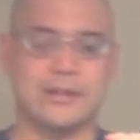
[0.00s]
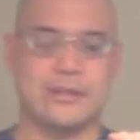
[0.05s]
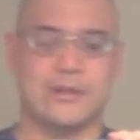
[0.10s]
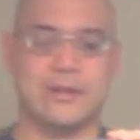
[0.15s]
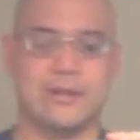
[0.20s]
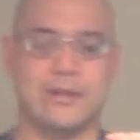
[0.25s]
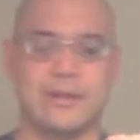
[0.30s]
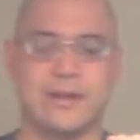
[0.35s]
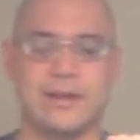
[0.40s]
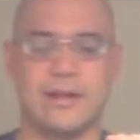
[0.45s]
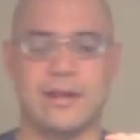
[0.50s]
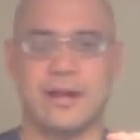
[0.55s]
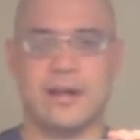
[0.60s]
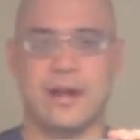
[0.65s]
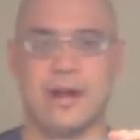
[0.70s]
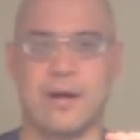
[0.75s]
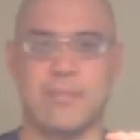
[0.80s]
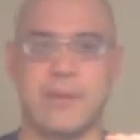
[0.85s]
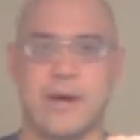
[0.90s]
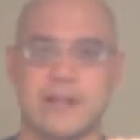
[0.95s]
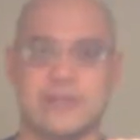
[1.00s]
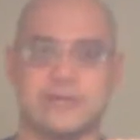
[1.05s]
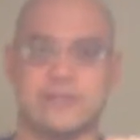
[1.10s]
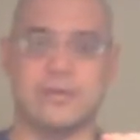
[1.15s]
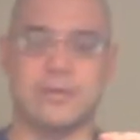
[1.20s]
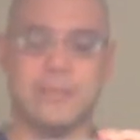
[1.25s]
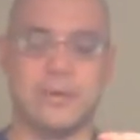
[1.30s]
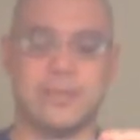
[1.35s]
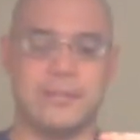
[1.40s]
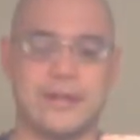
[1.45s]
So I'll pause
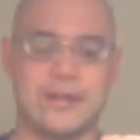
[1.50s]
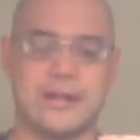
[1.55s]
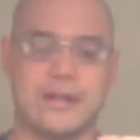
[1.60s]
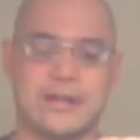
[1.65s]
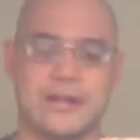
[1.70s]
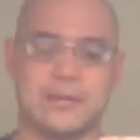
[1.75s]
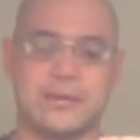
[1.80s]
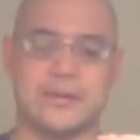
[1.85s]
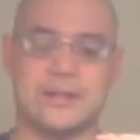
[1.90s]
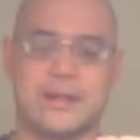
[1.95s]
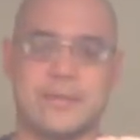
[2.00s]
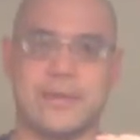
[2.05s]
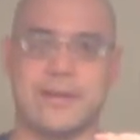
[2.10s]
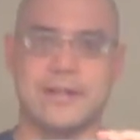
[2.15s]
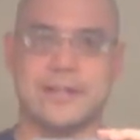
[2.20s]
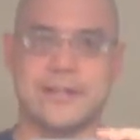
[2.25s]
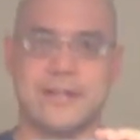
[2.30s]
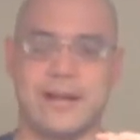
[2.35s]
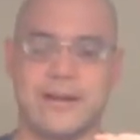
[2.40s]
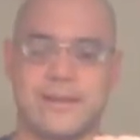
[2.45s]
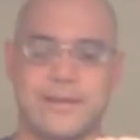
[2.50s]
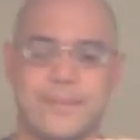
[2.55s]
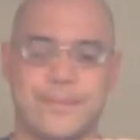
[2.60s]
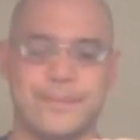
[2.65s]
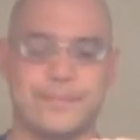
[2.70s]
for a moment and then we'll step on the scale.